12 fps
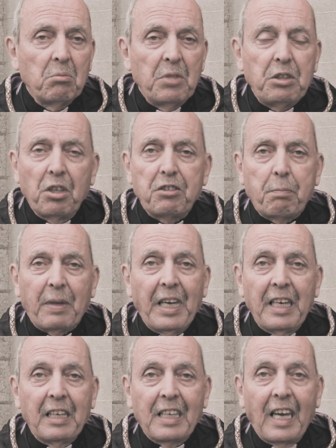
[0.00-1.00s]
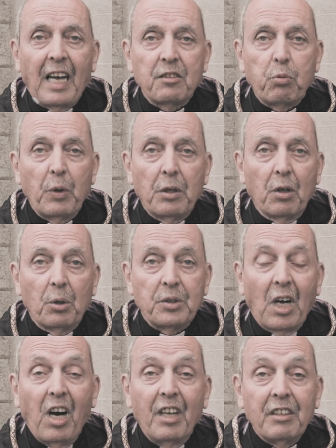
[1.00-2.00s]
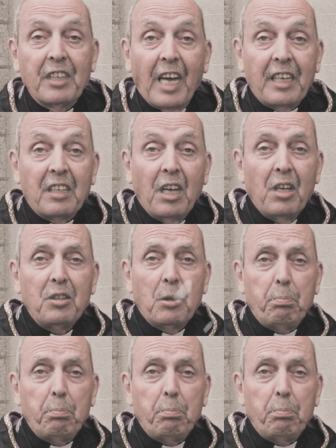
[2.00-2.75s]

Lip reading: with just plain glass windows, unlike the